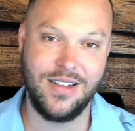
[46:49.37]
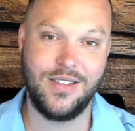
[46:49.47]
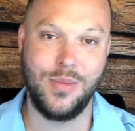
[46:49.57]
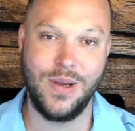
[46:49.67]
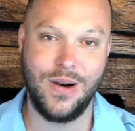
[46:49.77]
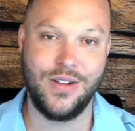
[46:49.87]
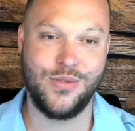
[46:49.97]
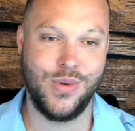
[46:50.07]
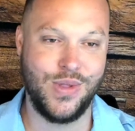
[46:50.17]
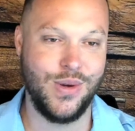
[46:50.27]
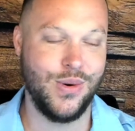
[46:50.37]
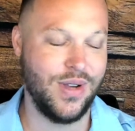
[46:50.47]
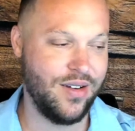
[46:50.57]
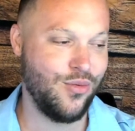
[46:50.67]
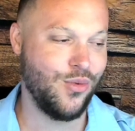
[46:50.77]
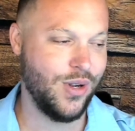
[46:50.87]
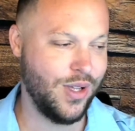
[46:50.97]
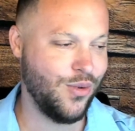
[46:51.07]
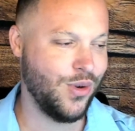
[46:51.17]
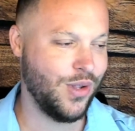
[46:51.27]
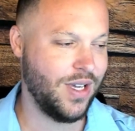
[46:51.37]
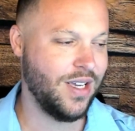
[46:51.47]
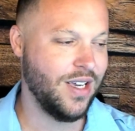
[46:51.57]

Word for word: to be honest with you, and really, really